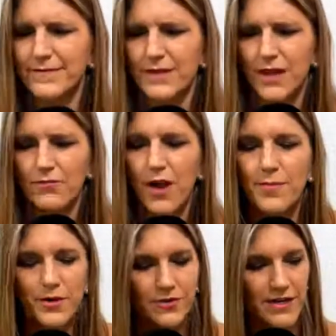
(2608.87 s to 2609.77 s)

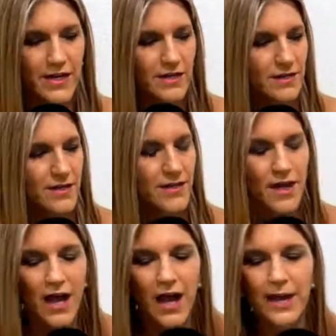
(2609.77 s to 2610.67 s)
Robert Greene.
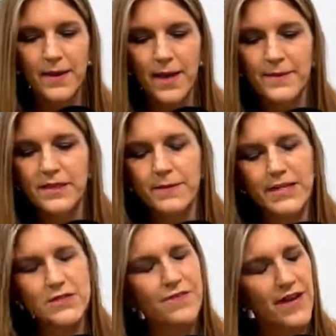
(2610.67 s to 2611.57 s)

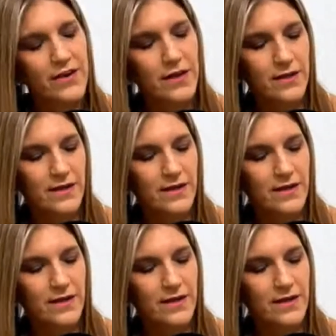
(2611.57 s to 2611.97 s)
It's a very